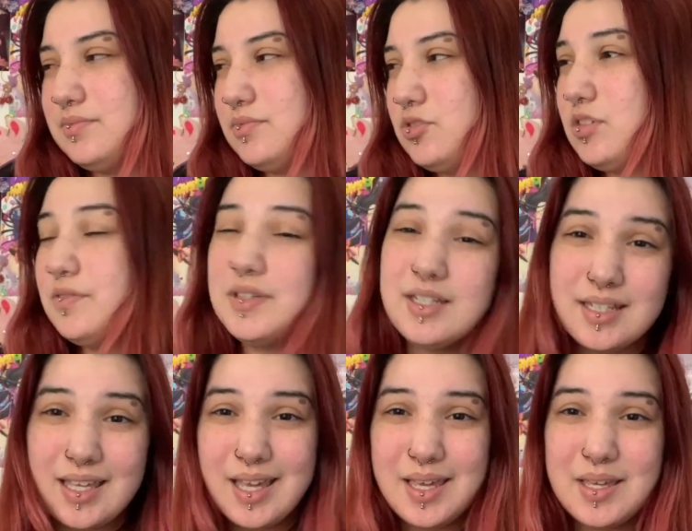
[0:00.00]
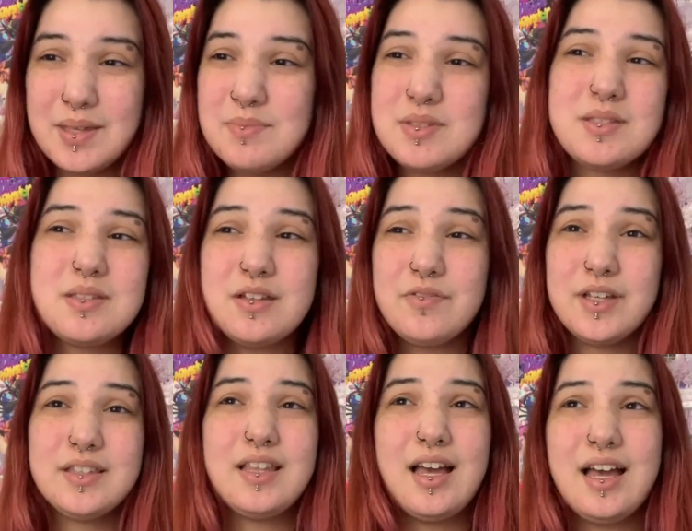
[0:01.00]
trivia games and stuff
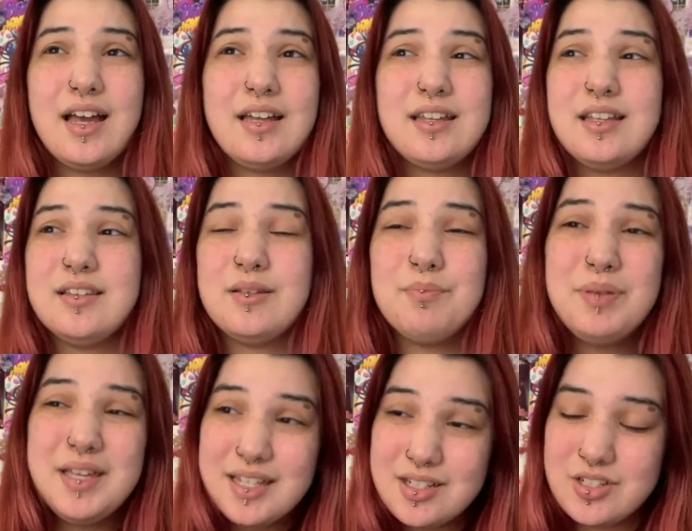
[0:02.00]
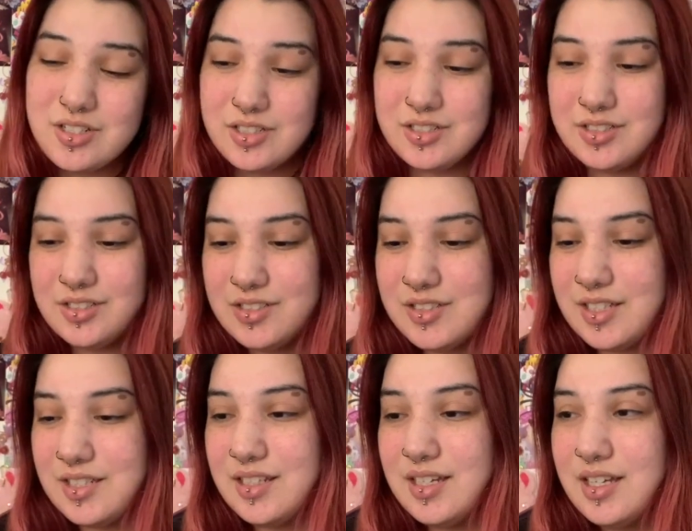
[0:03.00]
like that, and the pictures
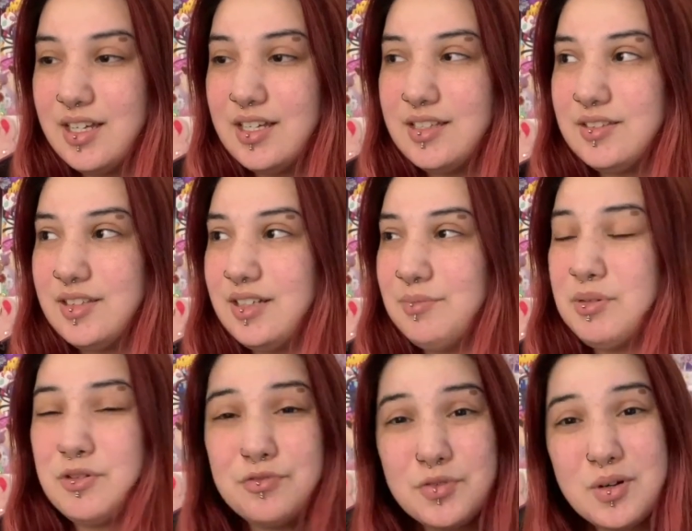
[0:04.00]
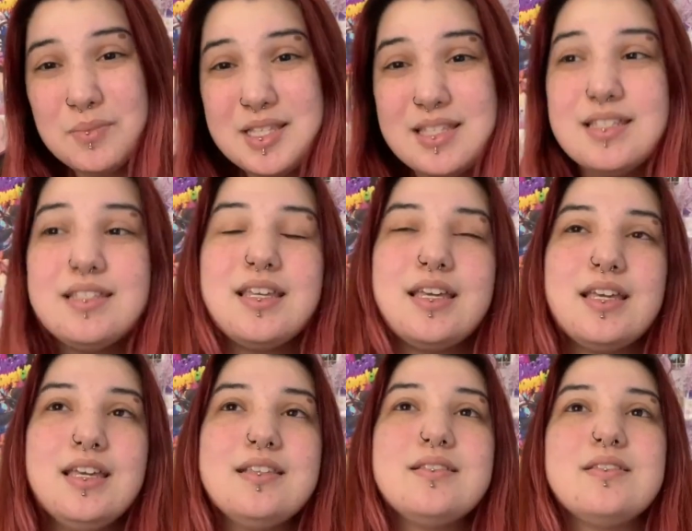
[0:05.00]
and the performances, like
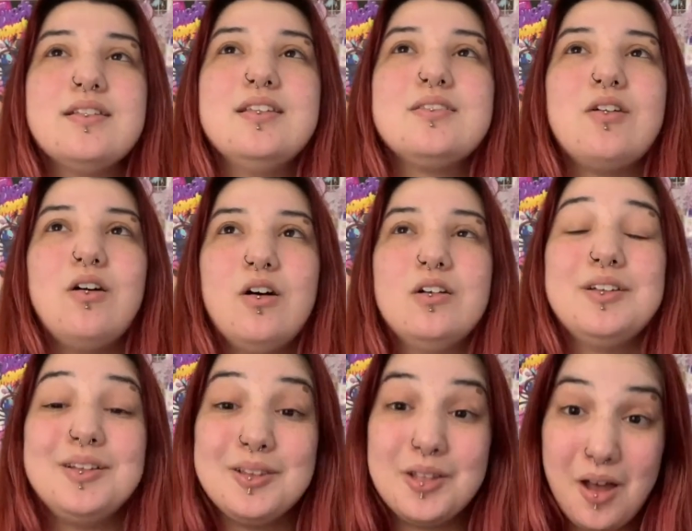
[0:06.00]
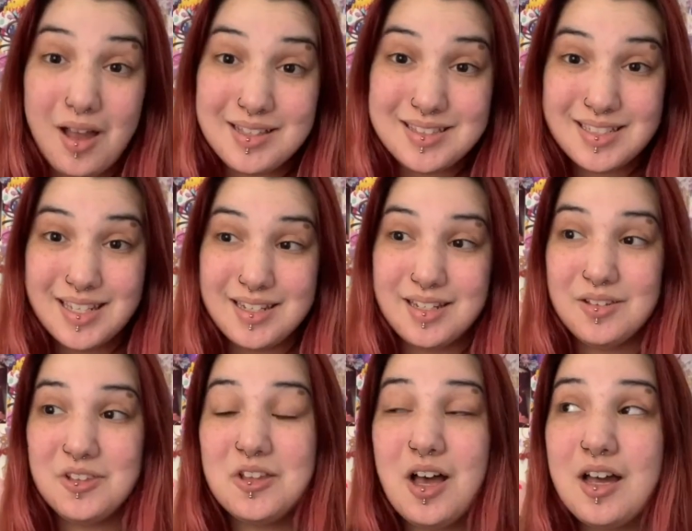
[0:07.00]
it's all a lot, and a
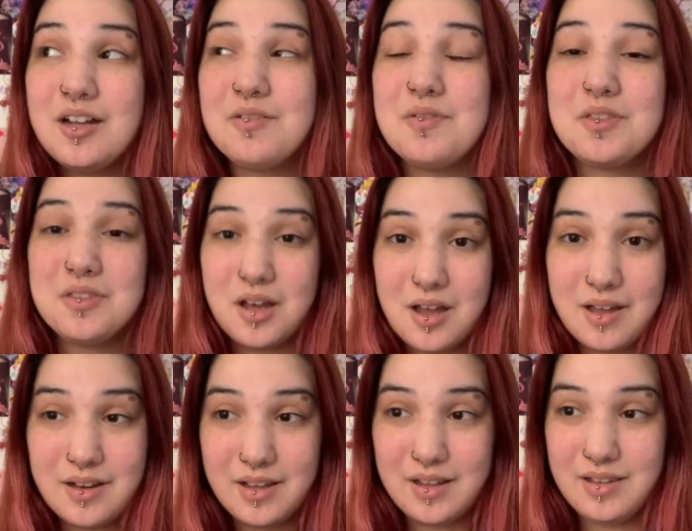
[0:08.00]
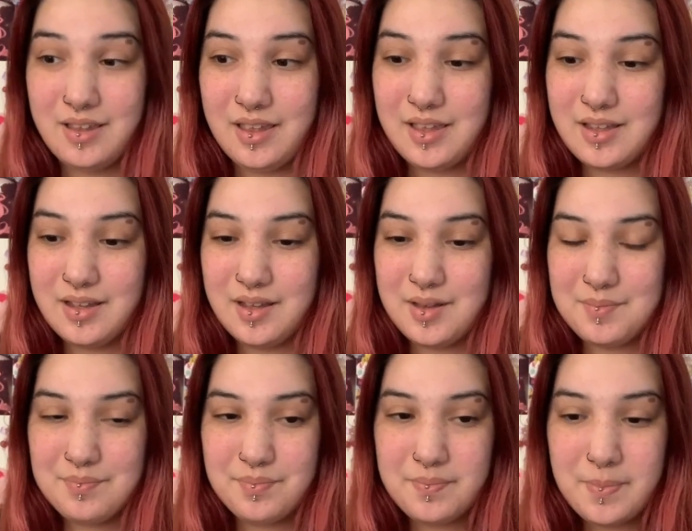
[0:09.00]
lot of thought and like
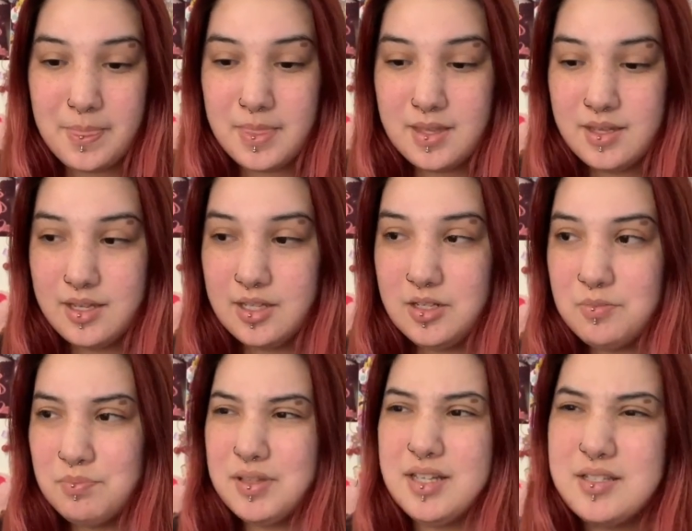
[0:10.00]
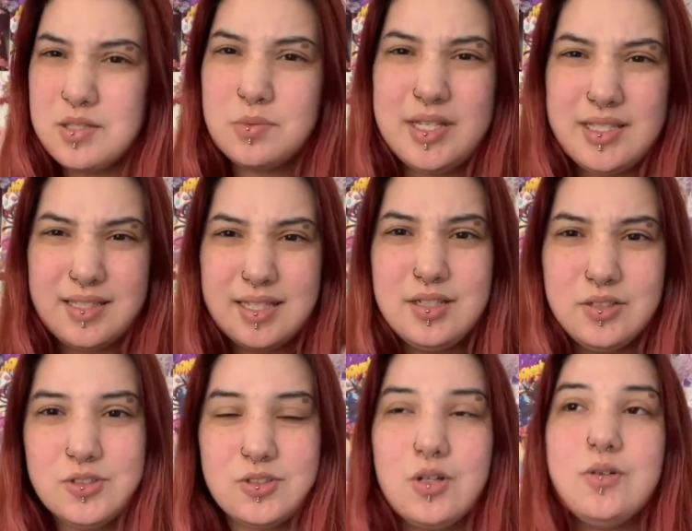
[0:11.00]
you know, blood, sweat,
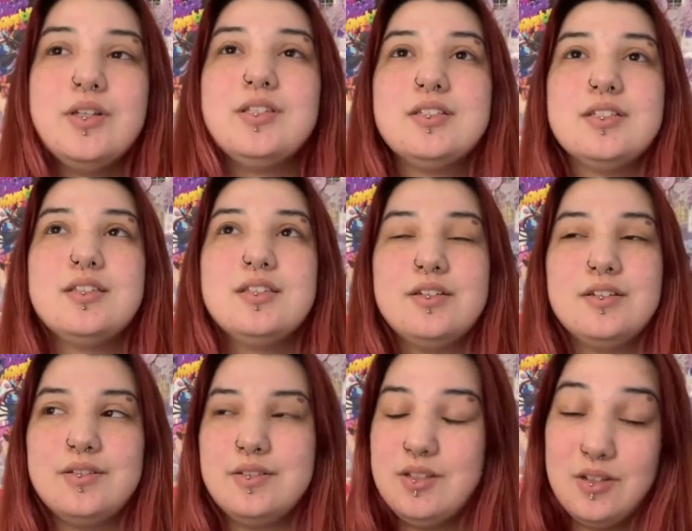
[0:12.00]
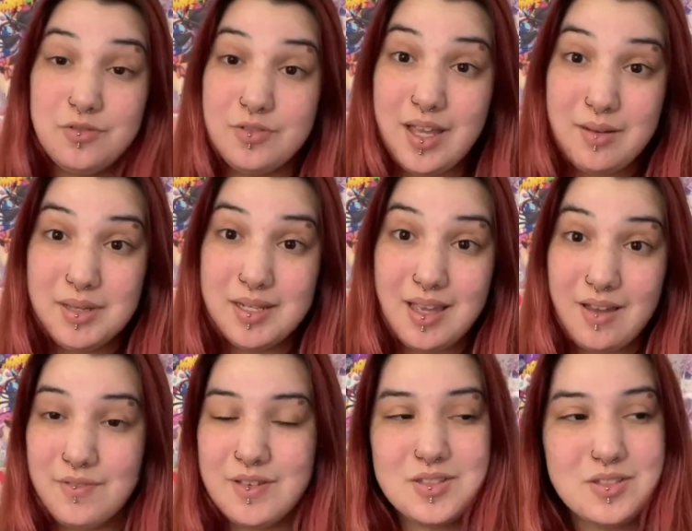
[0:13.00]
tears go into the, you know, Fanimaid
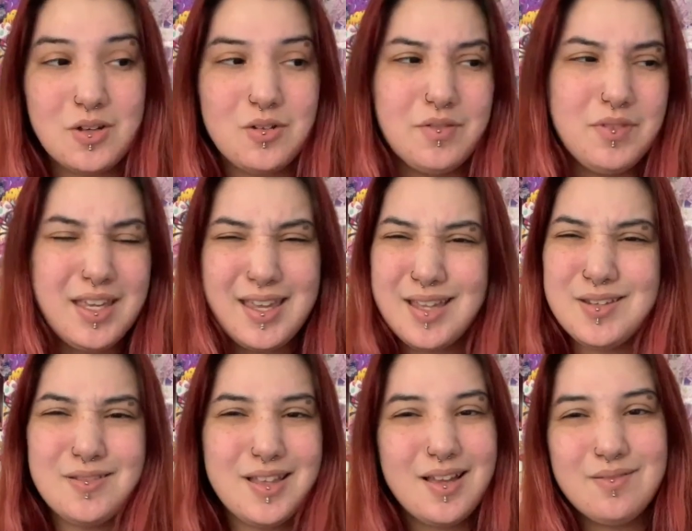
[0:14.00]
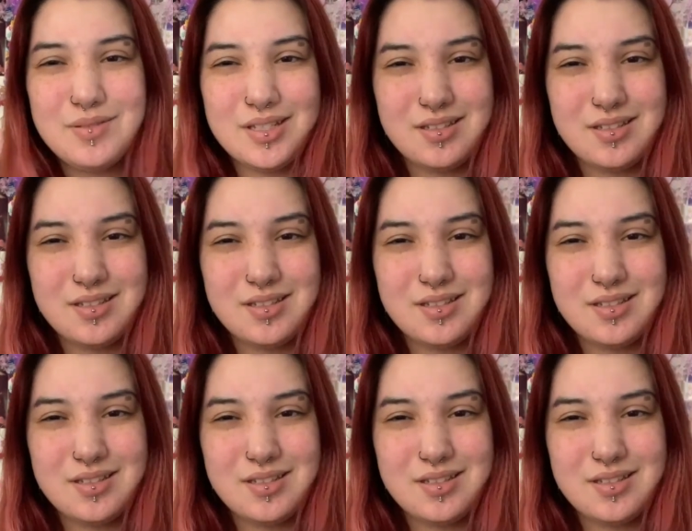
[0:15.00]
Cafe. So if they can't do that,